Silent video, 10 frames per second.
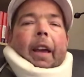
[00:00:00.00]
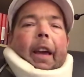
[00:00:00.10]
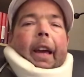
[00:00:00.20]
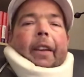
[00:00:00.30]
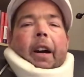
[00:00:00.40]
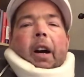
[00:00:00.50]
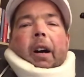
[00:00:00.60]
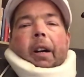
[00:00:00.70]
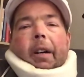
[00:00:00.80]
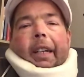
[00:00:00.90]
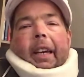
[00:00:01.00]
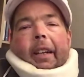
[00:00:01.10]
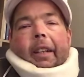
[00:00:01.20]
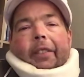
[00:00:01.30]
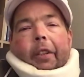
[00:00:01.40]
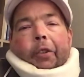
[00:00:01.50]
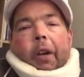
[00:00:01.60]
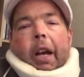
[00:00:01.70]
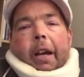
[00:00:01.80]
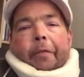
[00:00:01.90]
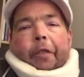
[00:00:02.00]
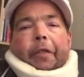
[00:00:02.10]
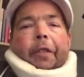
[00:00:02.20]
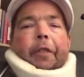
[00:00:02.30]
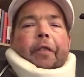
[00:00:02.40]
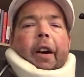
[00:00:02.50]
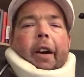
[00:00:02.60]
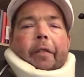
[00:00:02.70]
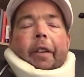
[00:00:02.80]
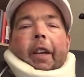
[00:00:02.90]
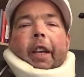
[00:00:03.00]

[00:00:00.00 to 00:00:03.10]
And again, it's our drive for 55.